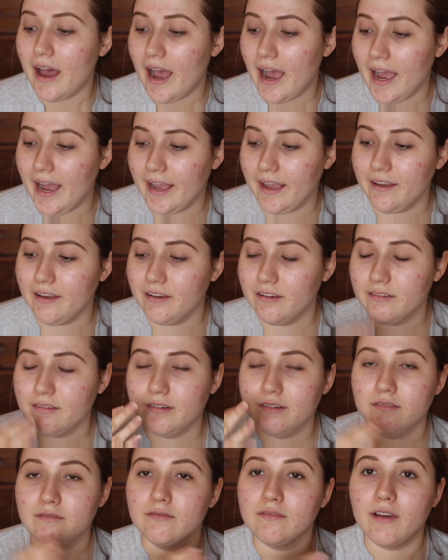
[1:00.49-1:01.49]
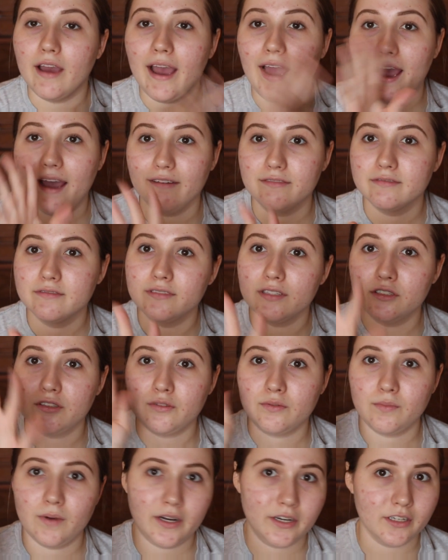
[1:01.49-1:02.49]
I have
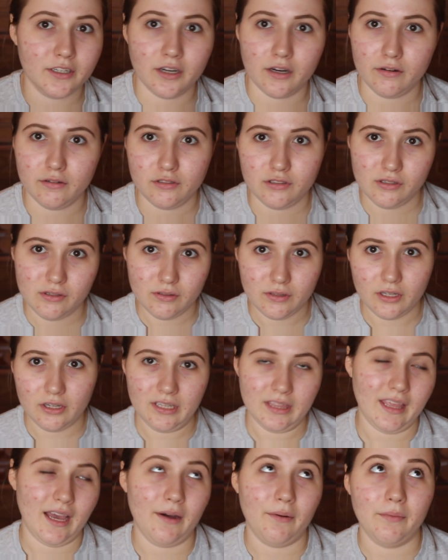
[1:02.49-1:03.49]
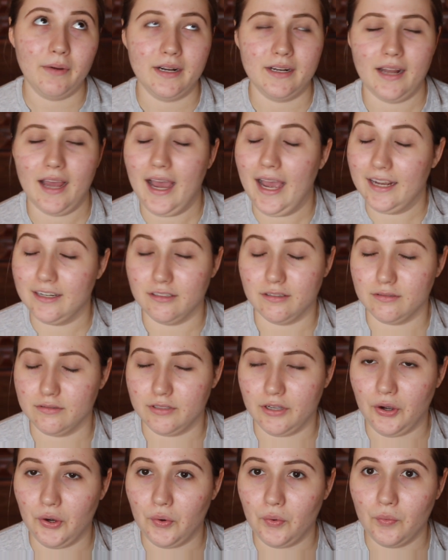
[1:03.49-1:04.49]
this one go-to look that when I
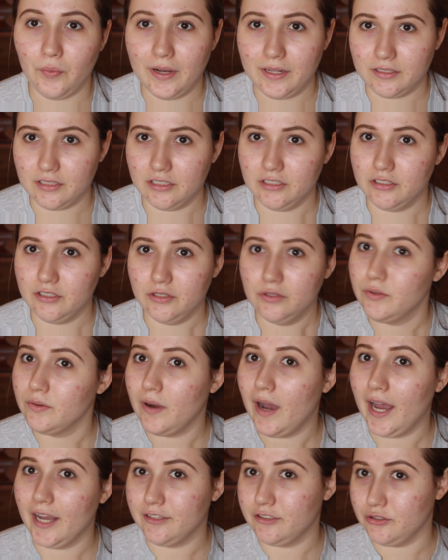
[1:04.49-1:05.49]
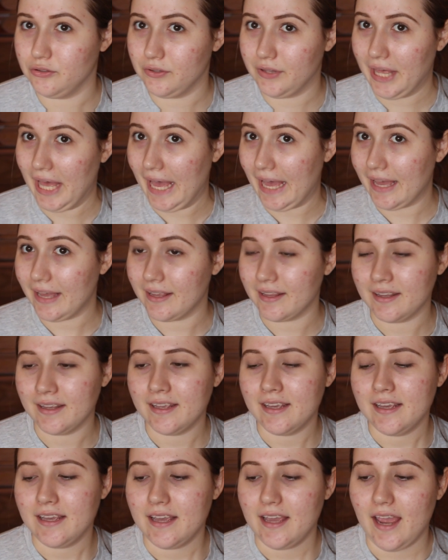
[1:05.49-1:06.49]
don't know what to do, I do that.
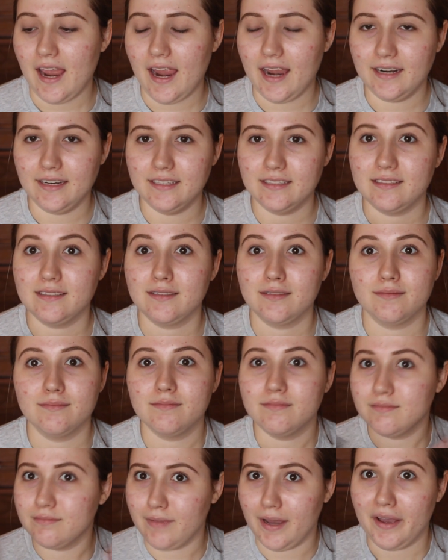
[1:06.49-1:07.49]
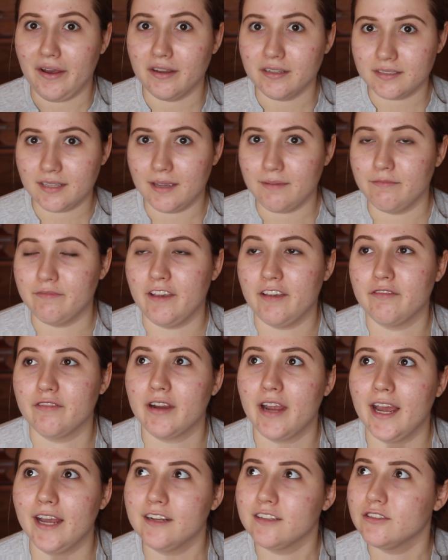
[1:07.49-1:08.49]
And it's my all-time
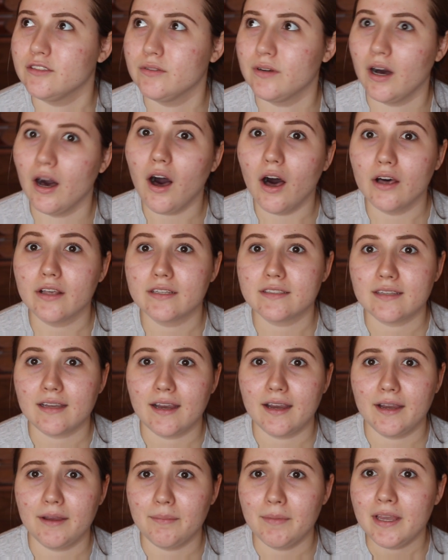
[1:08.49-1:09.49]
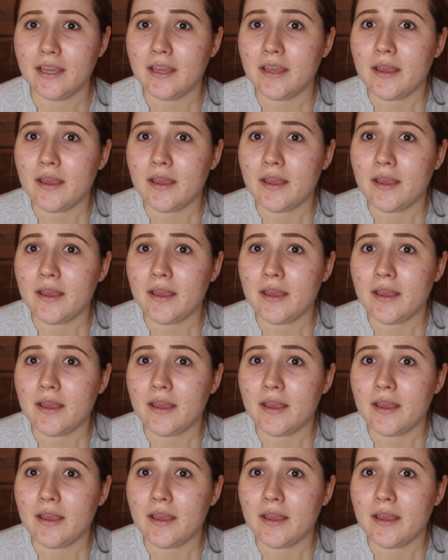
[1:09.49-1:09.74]
favorite. I do it all the time.